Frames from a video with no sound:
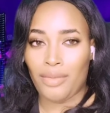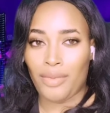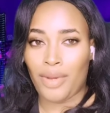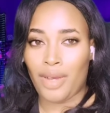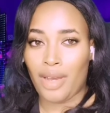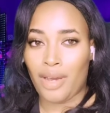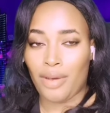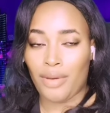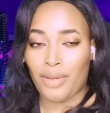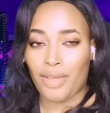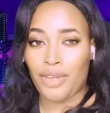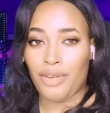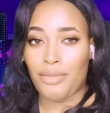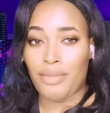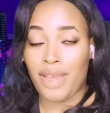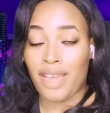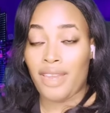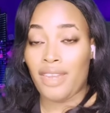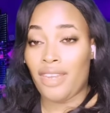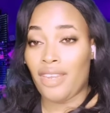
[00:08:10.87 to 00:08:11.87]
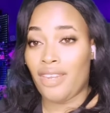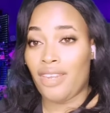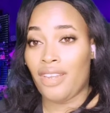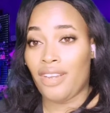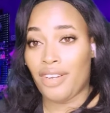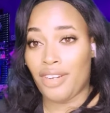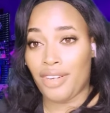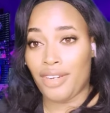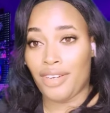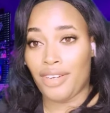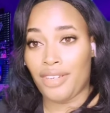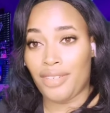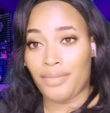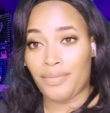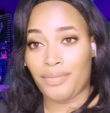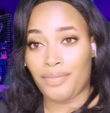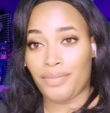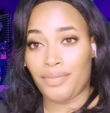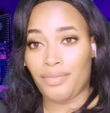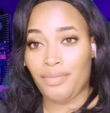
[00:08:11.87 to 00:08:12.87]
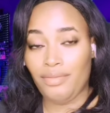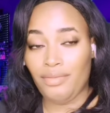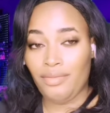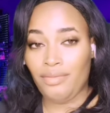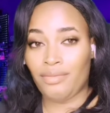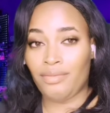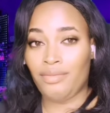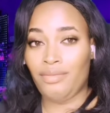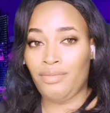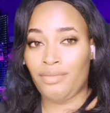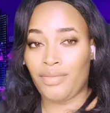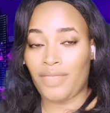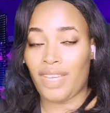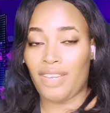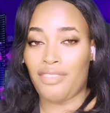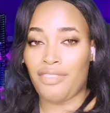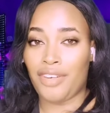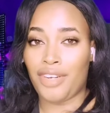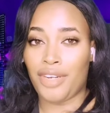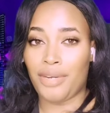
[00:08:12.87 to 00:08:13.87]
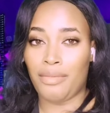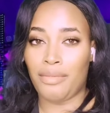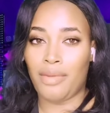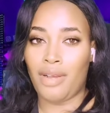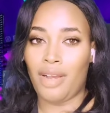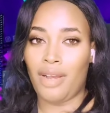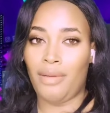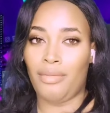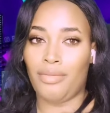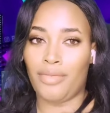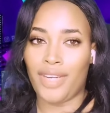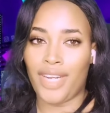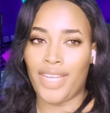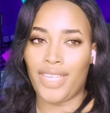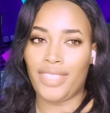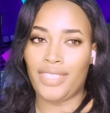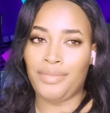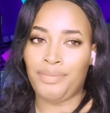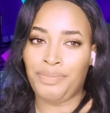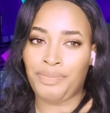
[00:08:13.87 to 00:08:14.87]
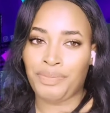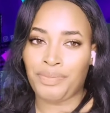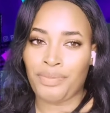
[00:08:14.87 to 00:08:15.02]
Wow, it reminded her of her mom, right?